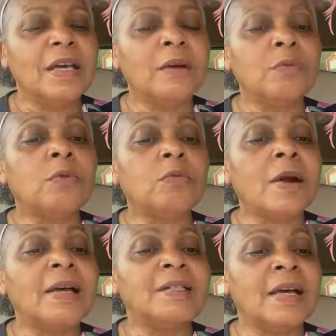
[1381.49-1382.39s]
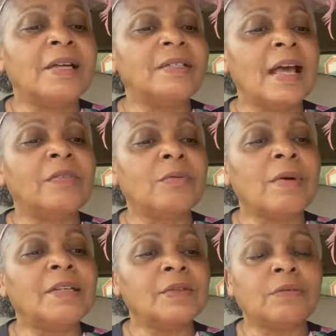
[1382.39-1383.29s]
It will raise us at the
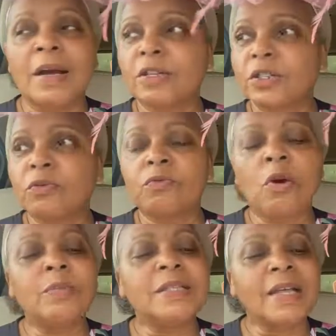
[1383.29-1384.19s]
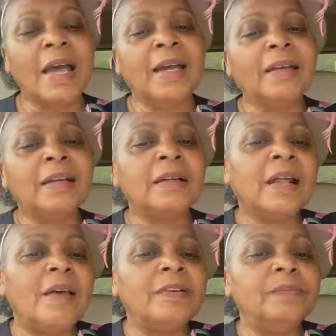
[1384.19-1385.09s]
resurrection. Romans 8 and
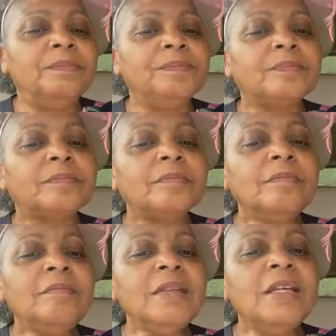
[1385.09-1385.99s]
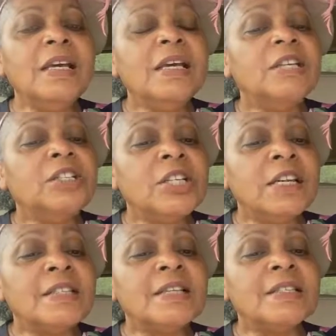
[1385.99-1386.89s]
11.
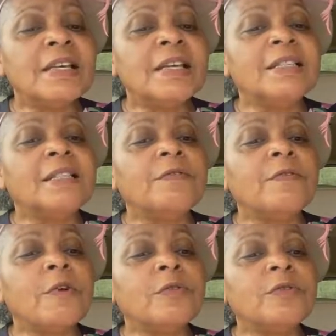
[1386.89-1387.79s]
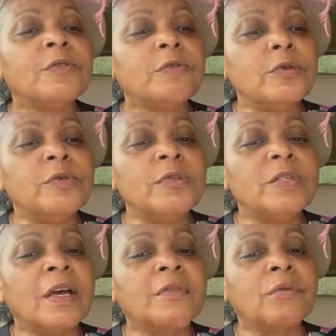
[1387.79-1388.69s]
Jesus is the first
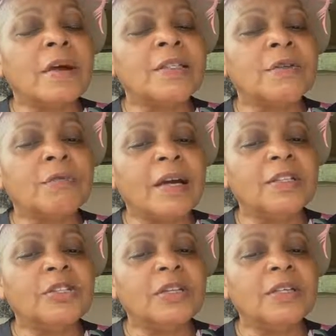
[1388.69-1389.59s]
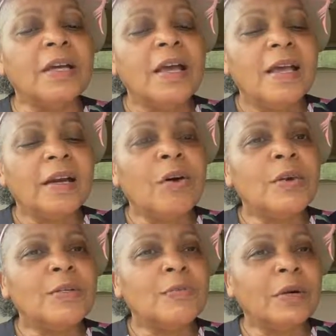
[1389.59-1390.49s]
fruits of the resurrection. I
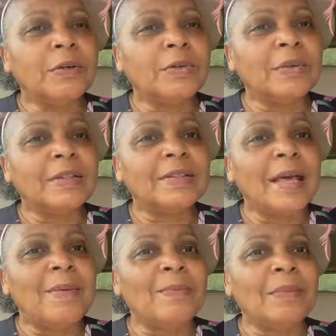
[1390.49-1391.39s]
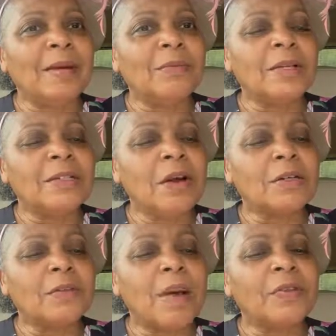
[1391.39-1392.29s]
always wonder what that meant when it
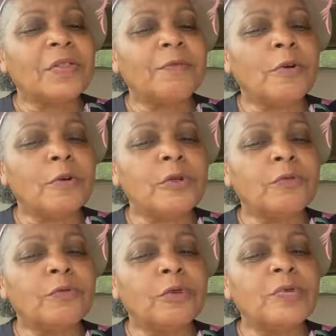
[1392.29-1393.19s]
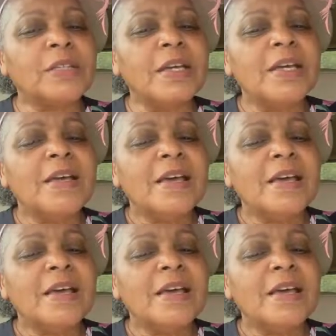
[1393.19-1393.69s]
talked about the first fruits.